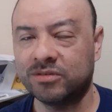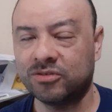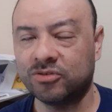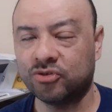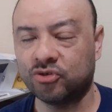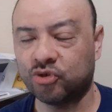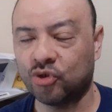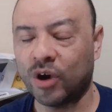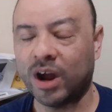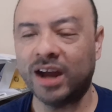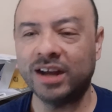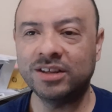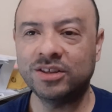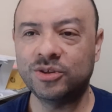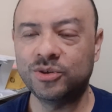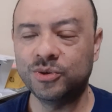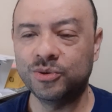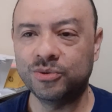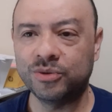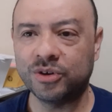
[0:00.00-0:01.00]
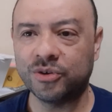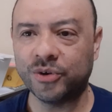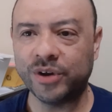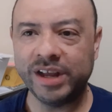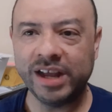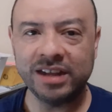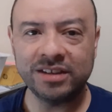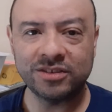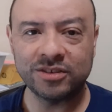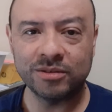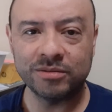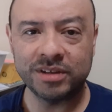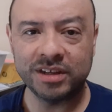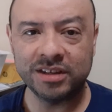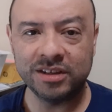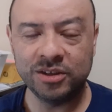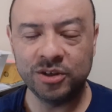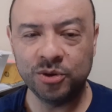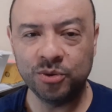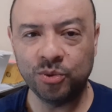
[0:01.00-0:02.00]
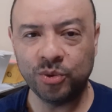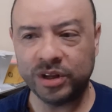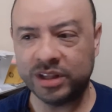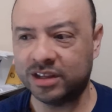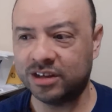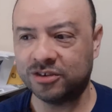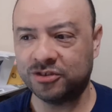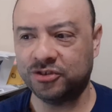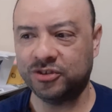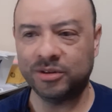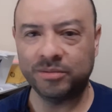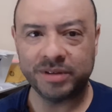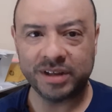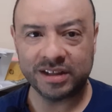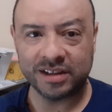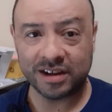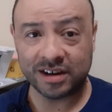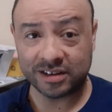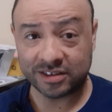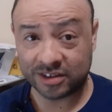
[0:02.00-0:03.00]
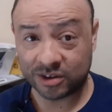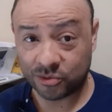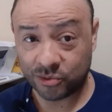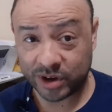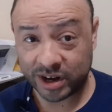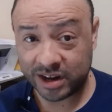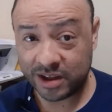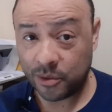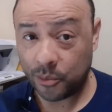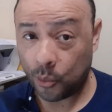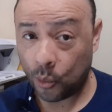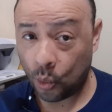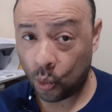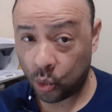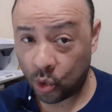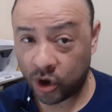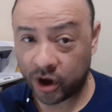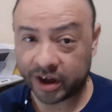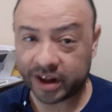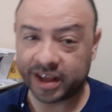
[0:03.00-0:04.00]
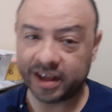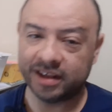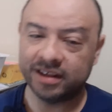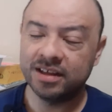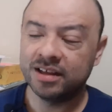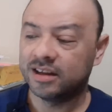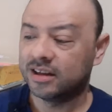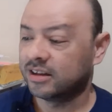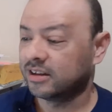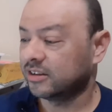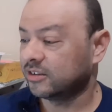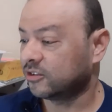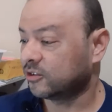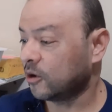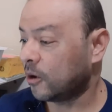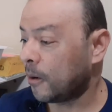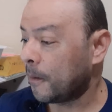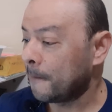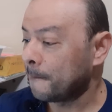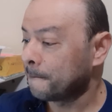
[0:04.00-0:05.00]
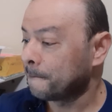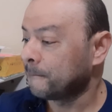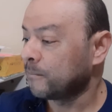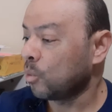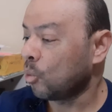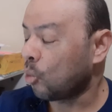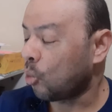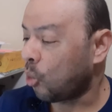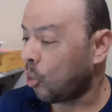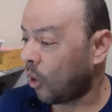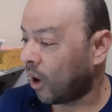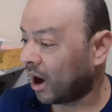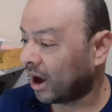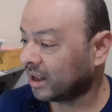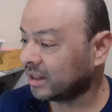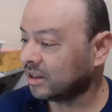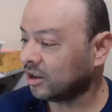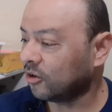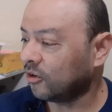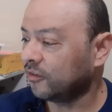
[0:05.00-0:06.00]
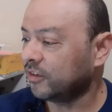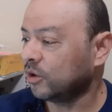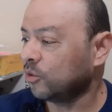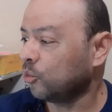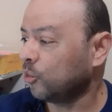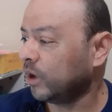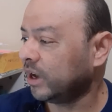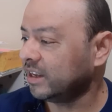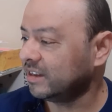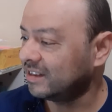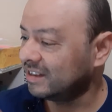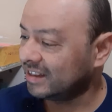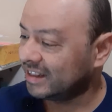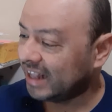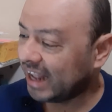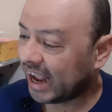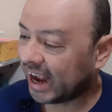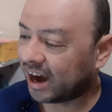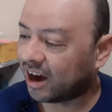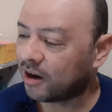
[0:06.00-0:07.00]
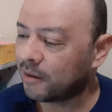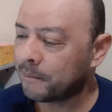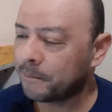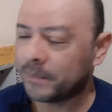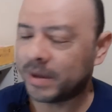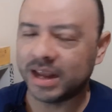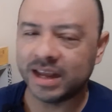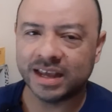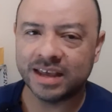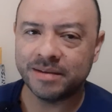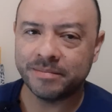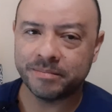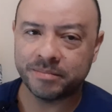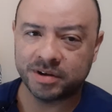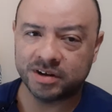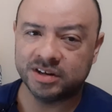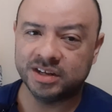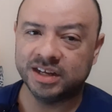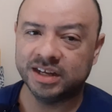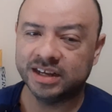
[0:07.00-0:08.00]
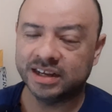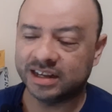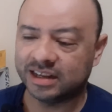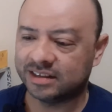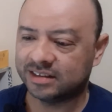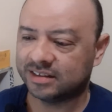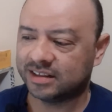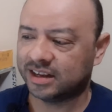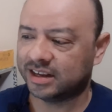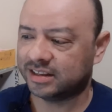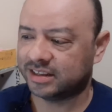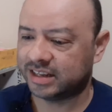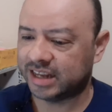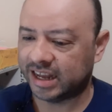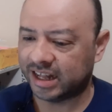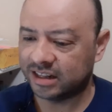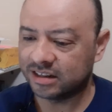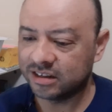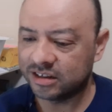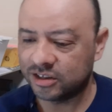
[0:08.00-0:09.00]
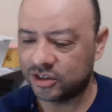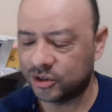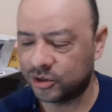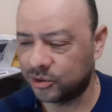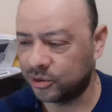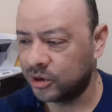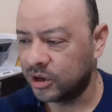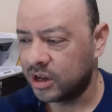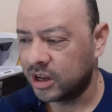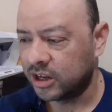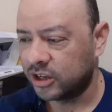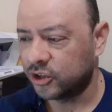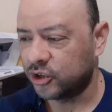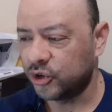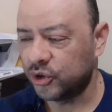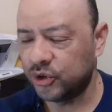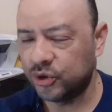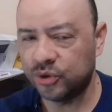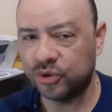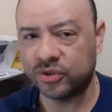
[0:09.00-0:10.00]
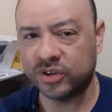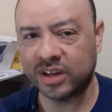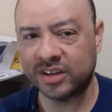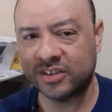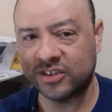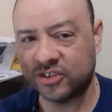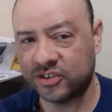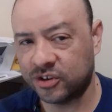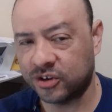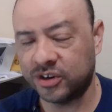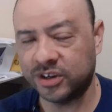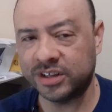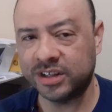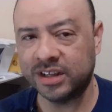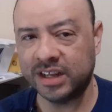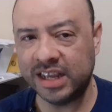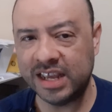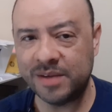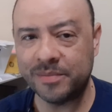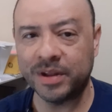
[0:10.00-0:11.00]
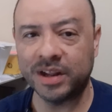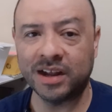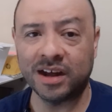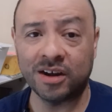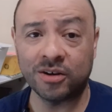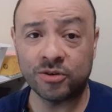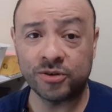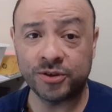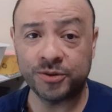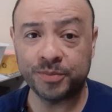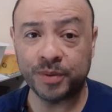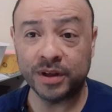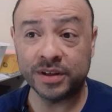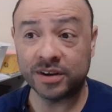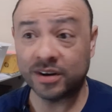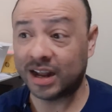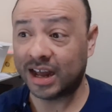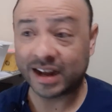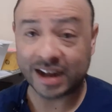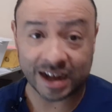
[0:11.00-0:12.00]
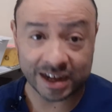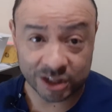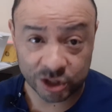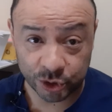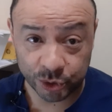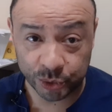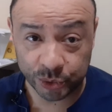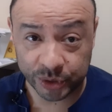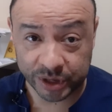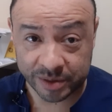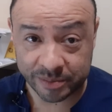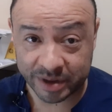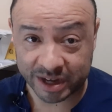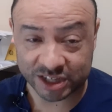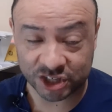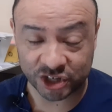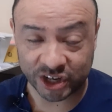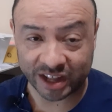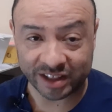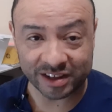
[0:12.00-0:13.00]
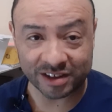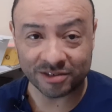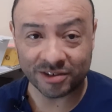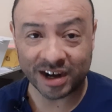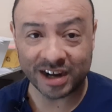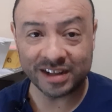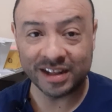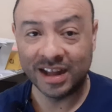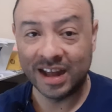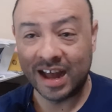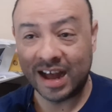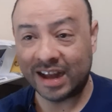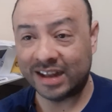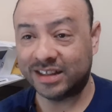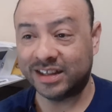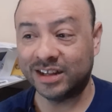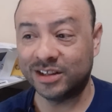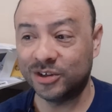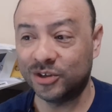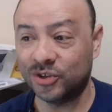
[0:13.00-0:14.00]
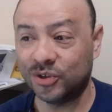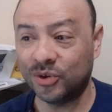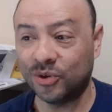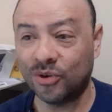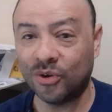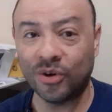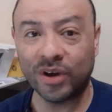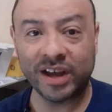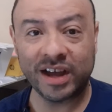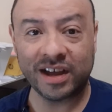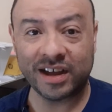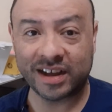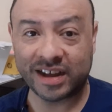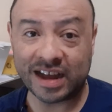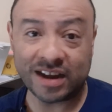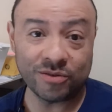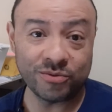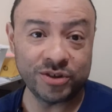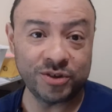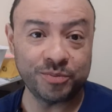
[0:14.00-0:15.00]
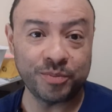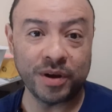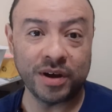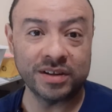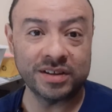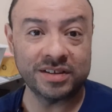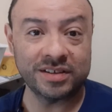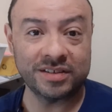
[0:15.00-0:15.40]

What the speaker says: try to create something new when there's something that is already working. So one of the ways they're making money is they telling you to use a certain email autoresponder, like I do in my channel, right? I tell you to go get respond.